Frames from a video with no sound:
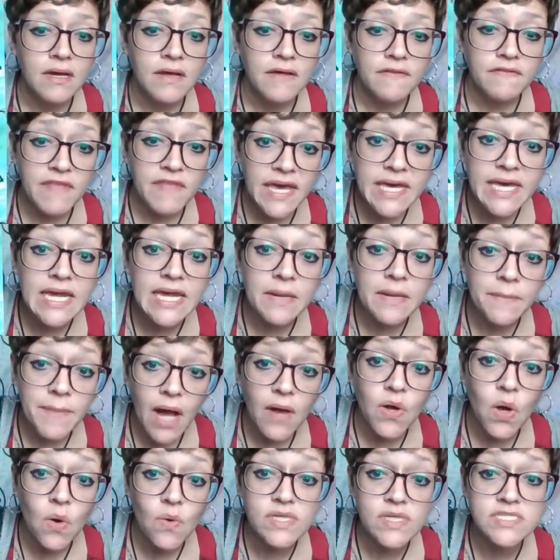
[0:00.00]
thinking about
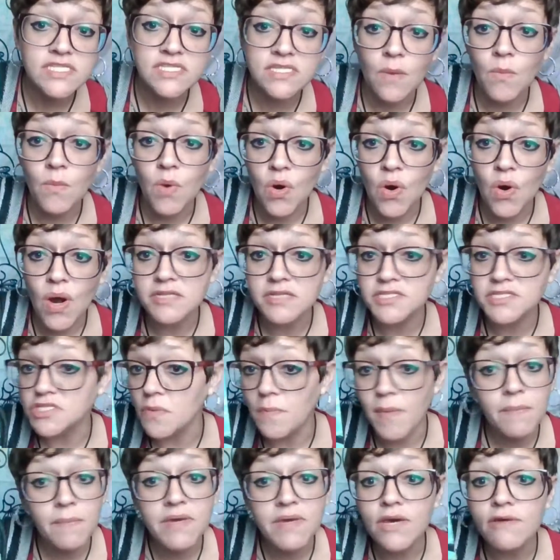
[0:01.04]
going somewhere else. Or
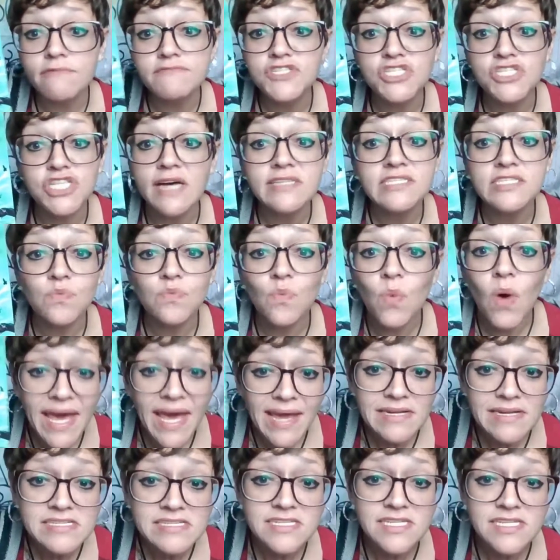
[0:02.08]
maybe you just
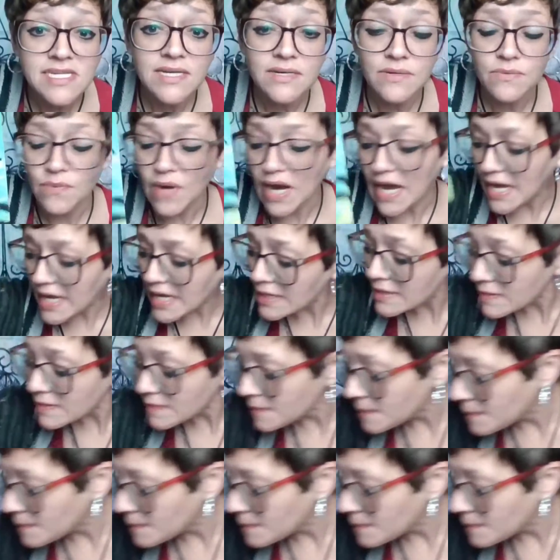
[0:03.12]
went, right?